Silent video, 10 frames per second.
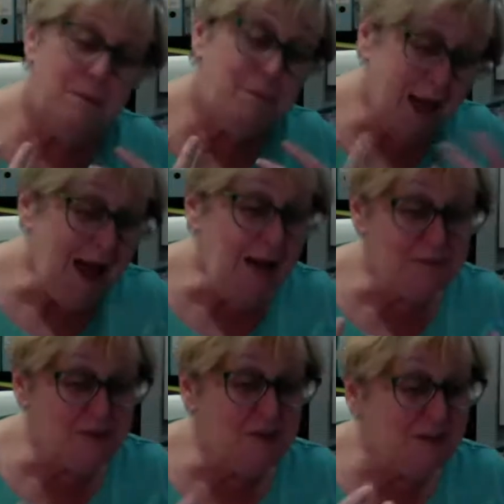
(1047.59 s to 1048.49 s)

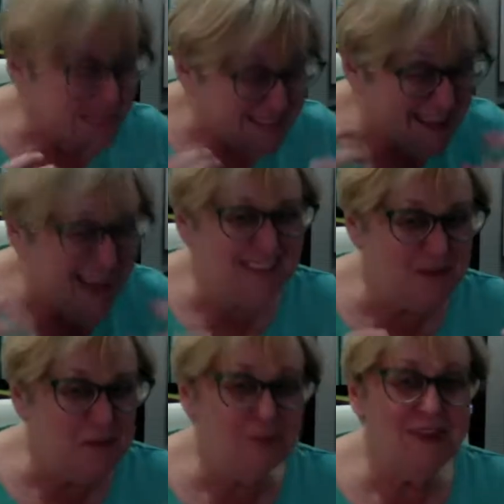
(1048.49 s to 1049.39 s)
Perhaps that's
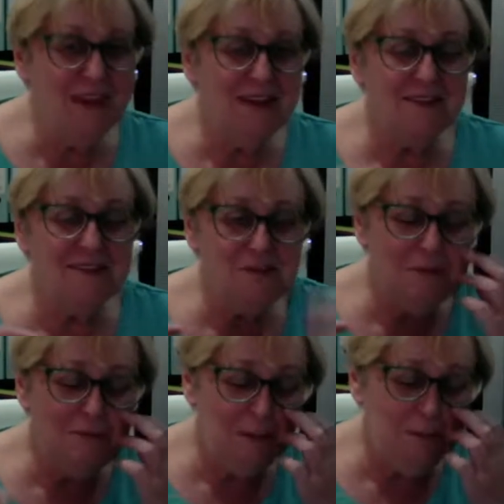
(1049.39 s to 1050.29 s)
something to
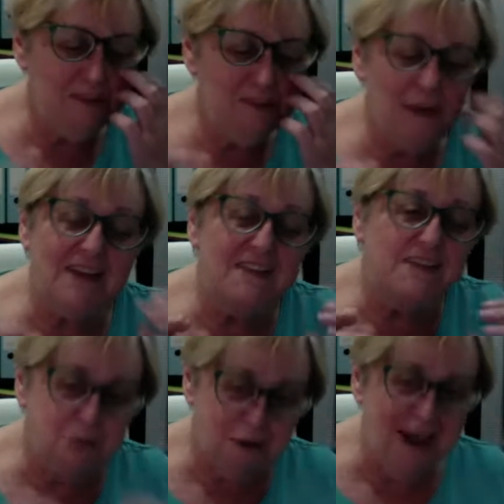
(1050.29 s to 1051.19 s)
remember to
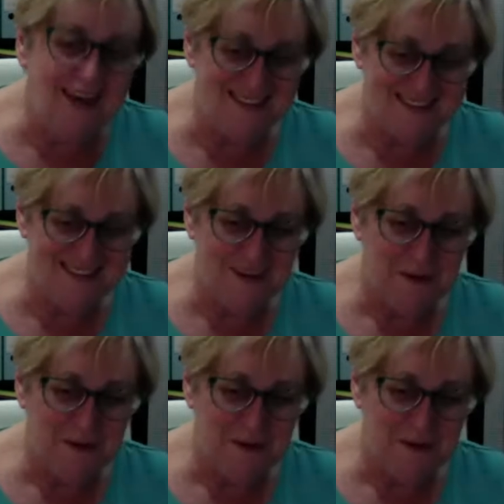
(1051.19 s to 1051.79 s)
express